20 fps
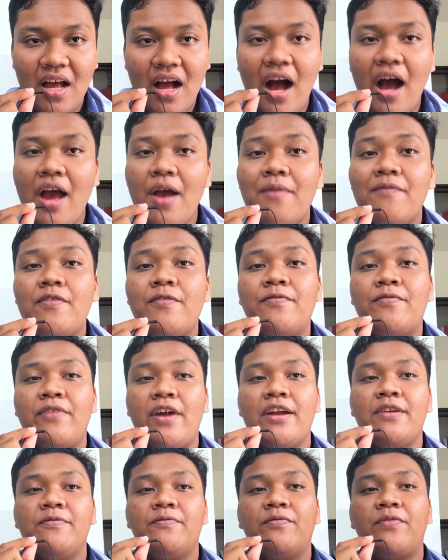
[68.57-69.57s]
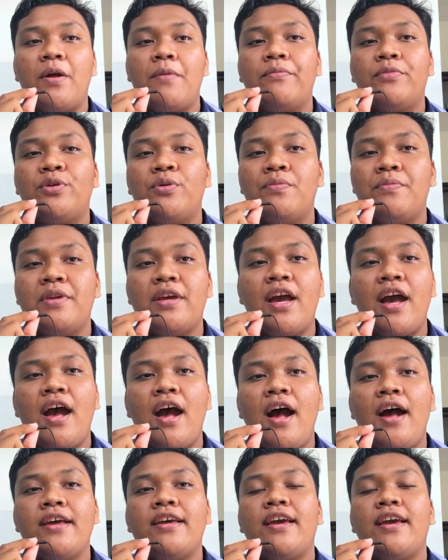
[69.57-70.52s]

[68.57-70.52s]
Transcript: I have a friend from Rumbia.